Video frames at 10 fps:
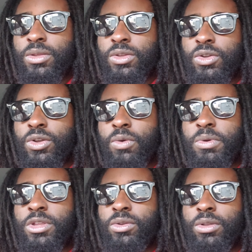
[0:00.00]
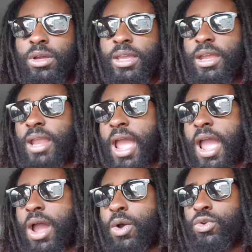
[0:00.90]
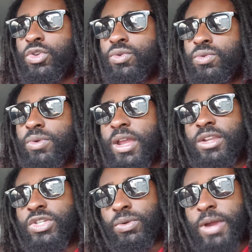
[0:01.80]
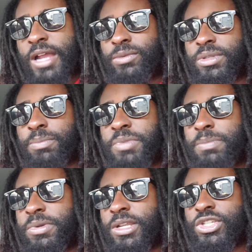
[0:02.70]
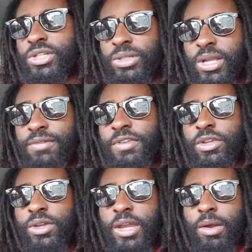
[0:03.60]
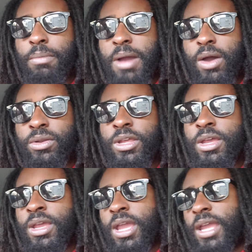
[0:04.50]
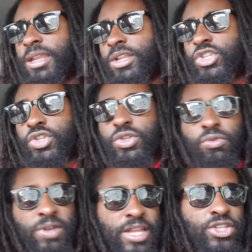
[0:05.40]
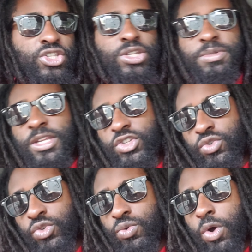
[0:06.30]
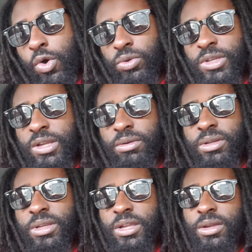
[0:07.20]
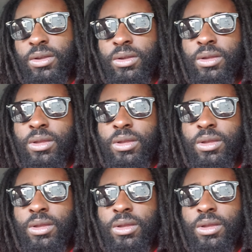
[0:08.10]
you know, when you look at how you interact with the people that you love and you care about, and that you, the relationships that you do hold near and dear,